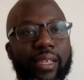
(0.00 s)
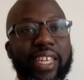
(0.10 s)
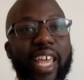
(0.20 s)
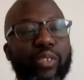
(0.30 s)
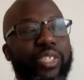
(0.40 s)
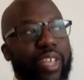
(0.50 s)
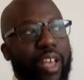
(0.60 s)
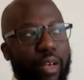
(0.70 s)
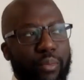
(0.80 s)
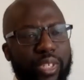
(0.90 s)
Now,
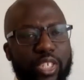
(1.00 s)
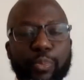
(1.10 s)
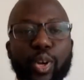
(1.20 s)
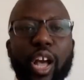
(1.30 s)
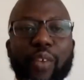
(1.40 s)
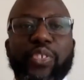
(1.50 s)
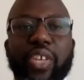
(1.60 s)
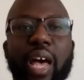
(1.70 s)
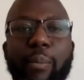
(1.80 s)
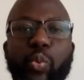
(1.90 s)
Psalms, the book of
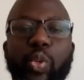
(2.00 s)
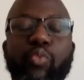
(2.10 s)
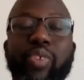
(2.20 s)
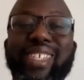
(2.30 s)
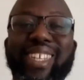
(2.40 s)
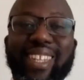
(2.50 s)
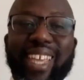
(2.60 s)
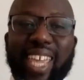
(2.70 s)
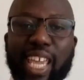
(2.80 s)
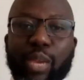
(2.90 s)
Psalms, was written in the
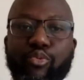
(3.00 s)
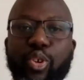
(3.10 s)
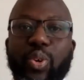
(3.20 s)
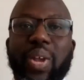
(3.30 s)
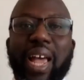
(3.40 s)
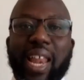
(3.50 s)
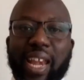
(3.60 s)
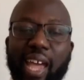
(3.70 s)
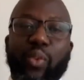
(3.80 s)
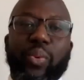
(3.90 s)
Hebrew
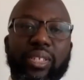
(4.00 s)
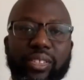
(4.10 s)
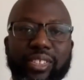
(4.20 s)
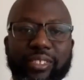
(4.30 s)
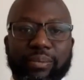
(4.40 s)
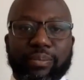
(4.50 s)
language.